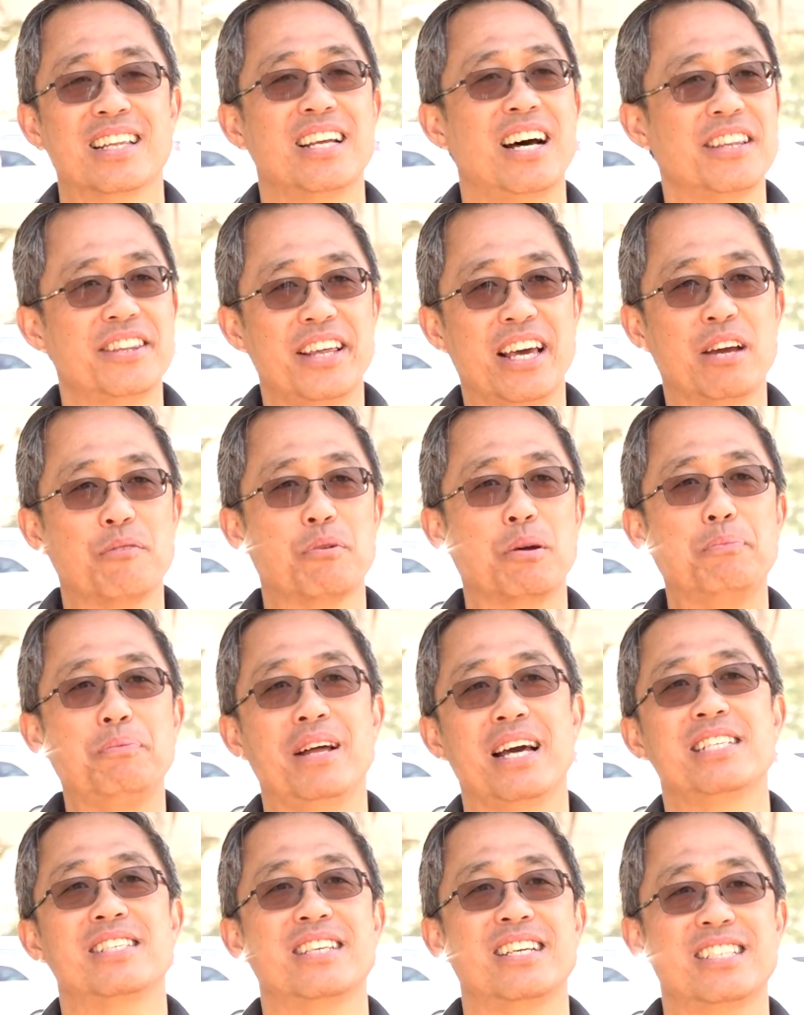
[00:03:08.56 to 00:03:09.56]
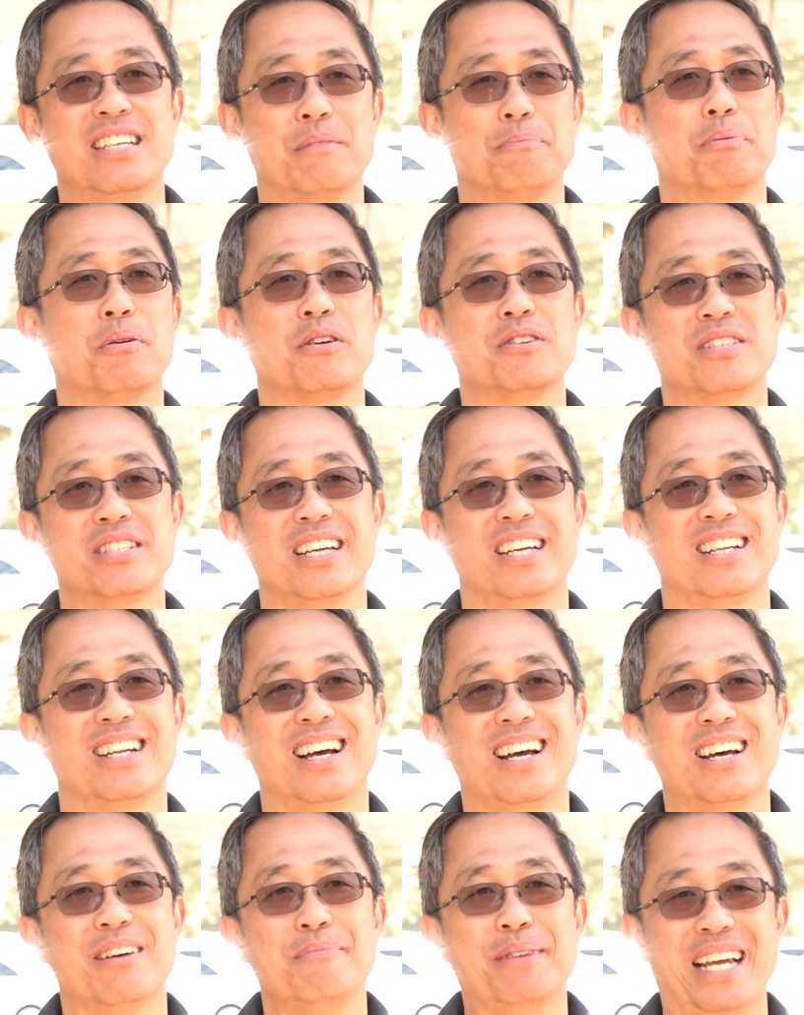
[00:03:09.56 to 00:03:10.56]
Nothing replaces in-person
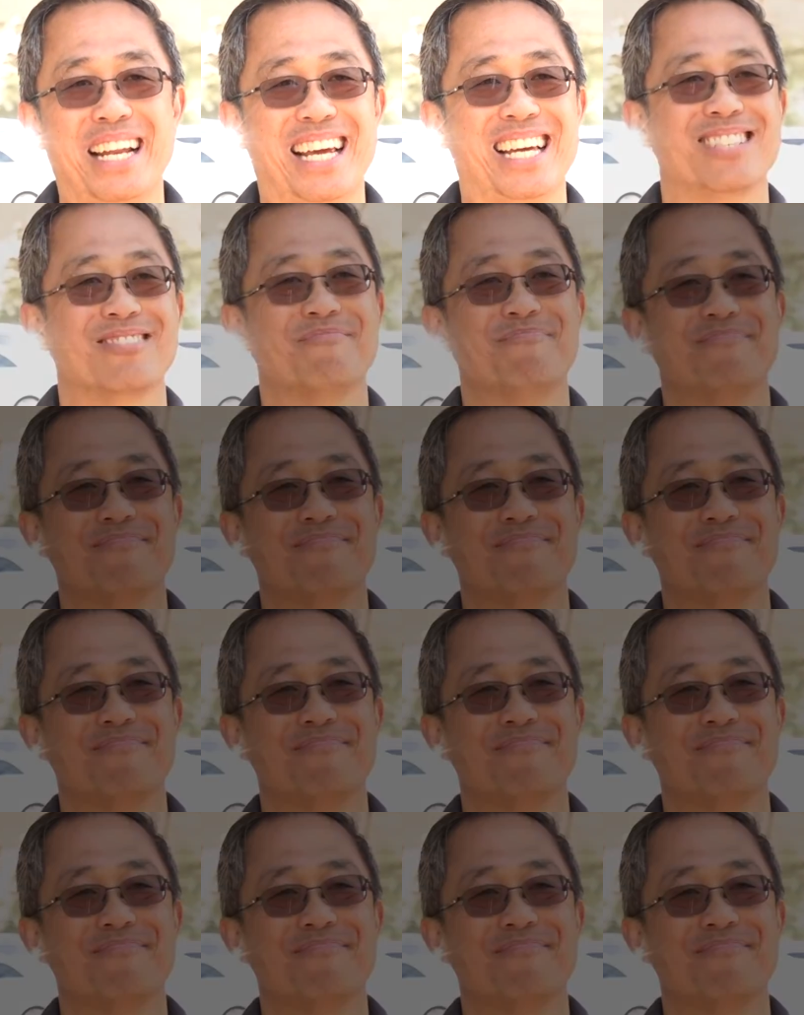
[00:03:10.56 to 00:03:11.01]
meeting.